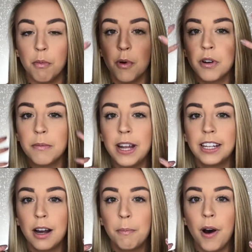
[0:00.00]
more
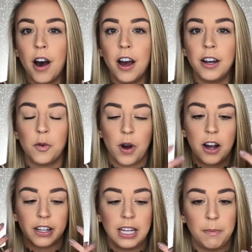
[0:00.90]
makeup on
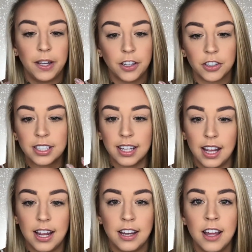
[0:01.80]
while keeping your
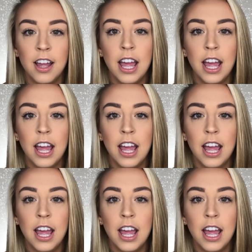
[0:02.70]
skin